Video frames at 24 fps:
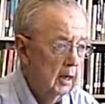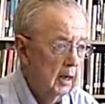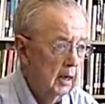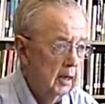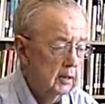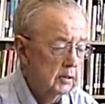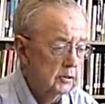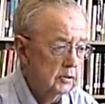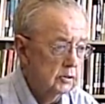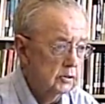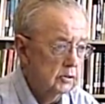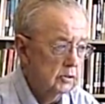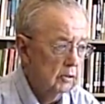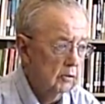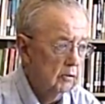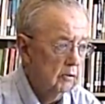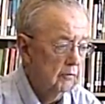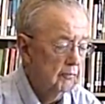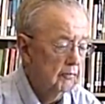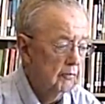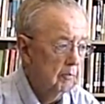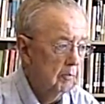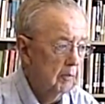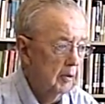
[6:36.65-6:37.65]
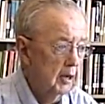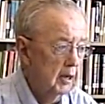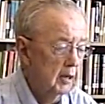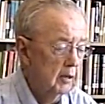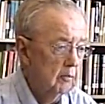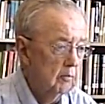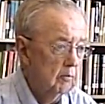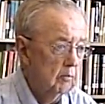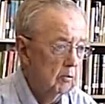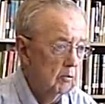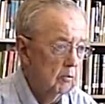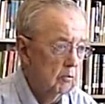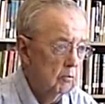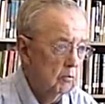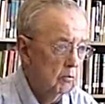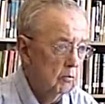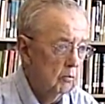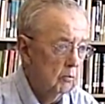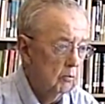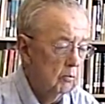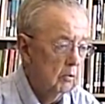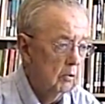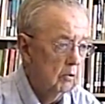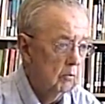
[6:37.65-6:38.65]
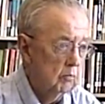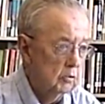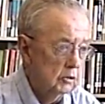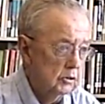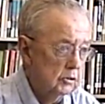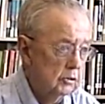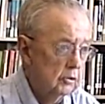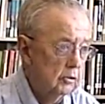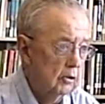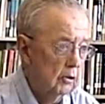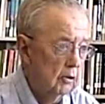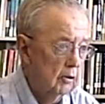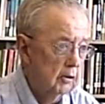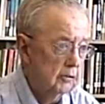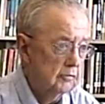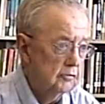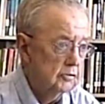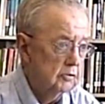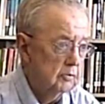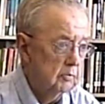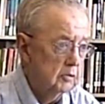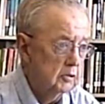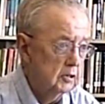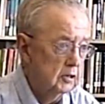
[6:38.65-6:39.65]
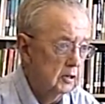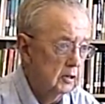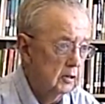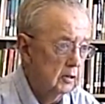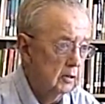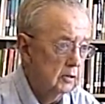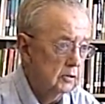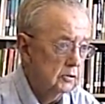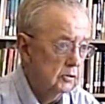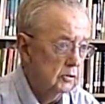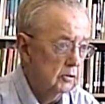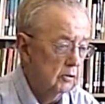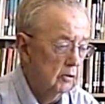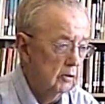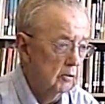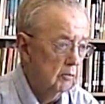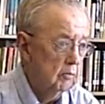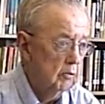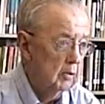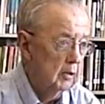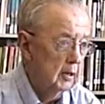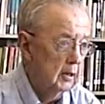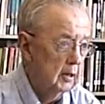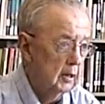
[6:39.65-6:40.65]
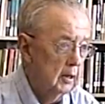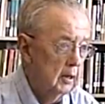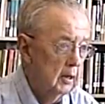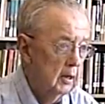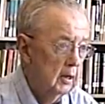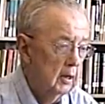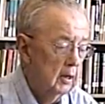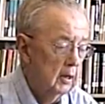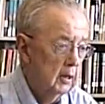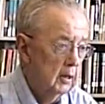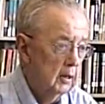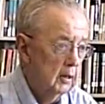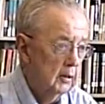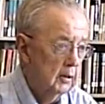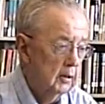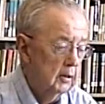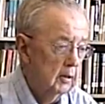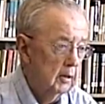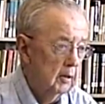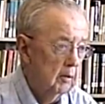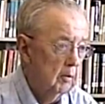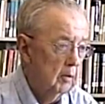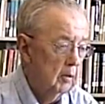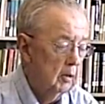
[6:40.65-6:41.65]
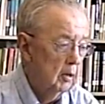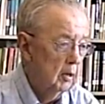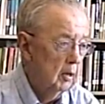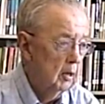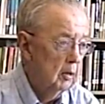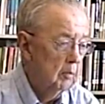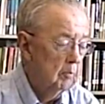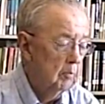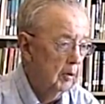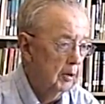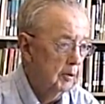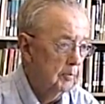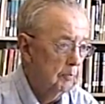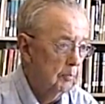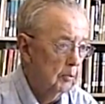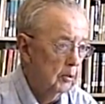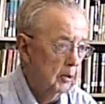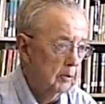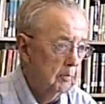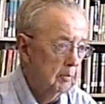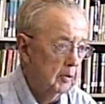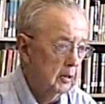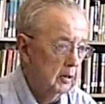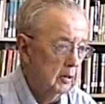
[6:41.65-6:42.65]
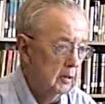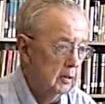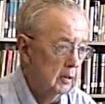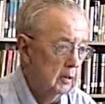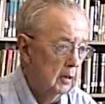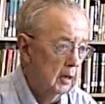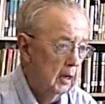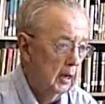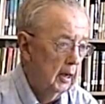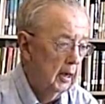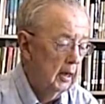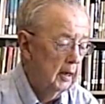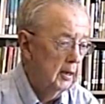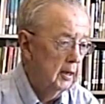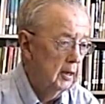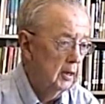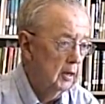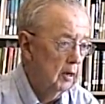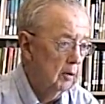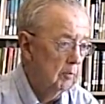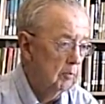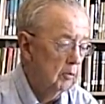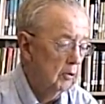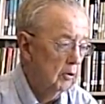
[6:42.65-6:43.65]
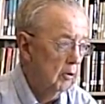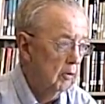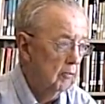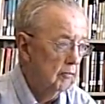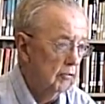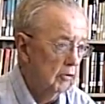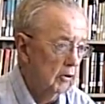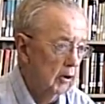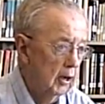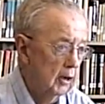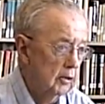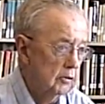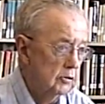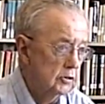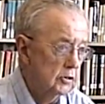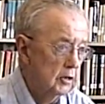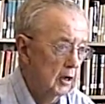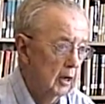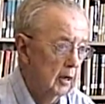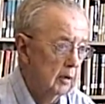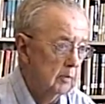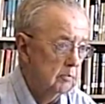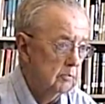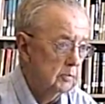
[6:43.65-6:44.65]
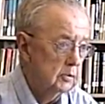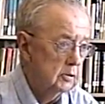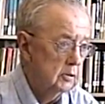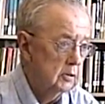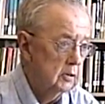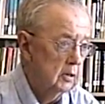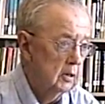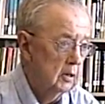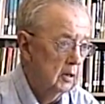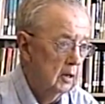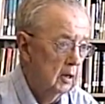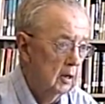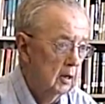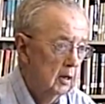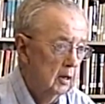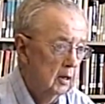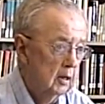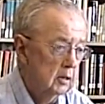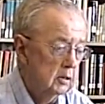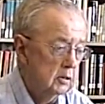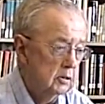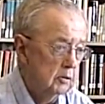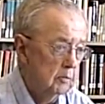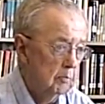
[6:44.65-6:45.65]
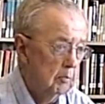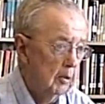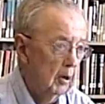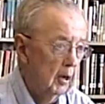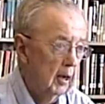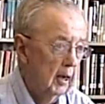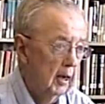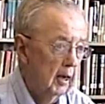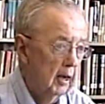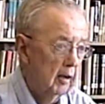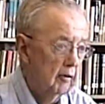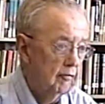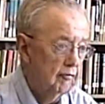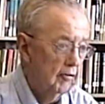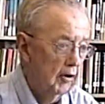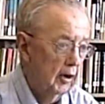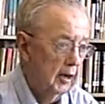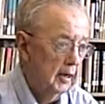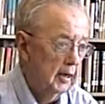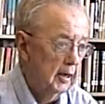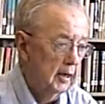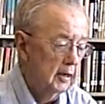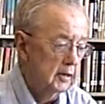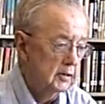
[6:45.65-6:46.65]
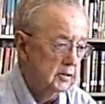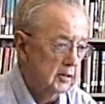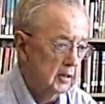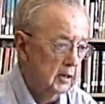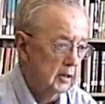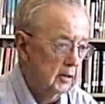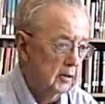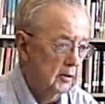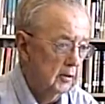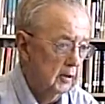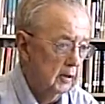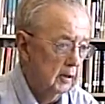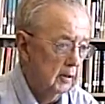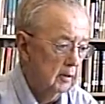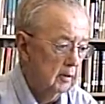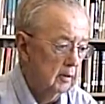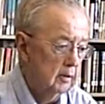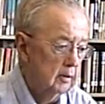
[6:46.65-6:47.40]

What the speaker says: And so if a man was good officer material and so on, they might put him in any number of ground jobs, supply, finance, anything,